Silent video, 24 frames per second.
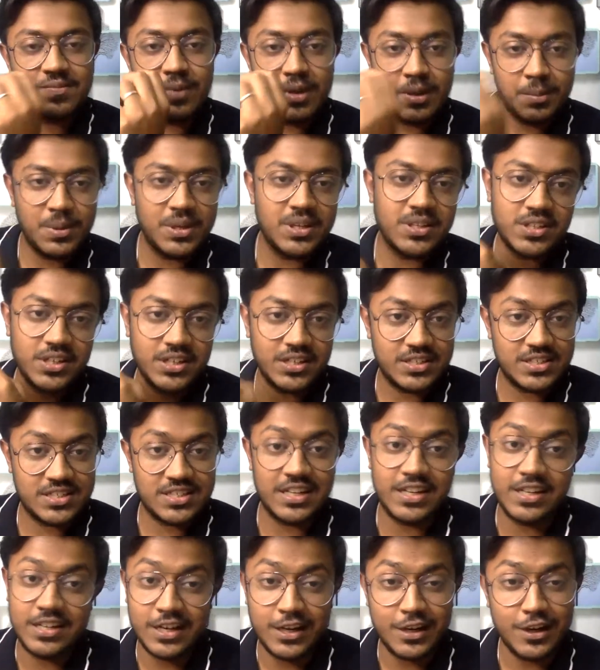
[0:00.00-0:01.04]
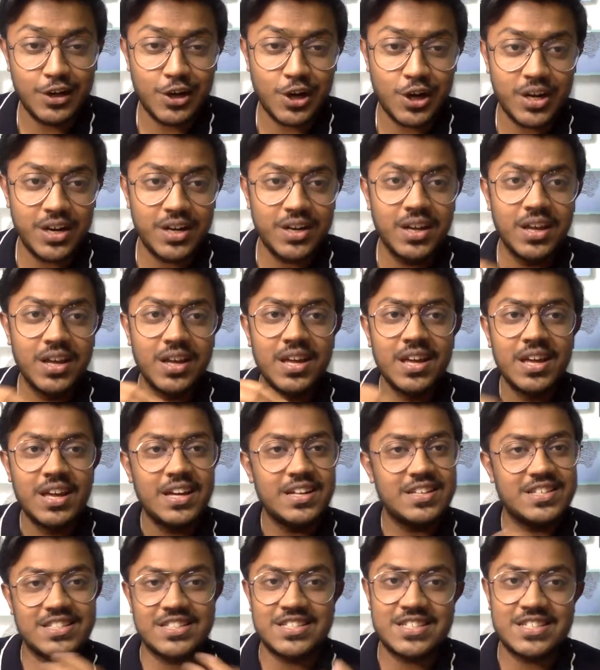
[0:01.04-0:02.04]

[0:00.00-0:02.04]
Maybe it's internal audit, it's a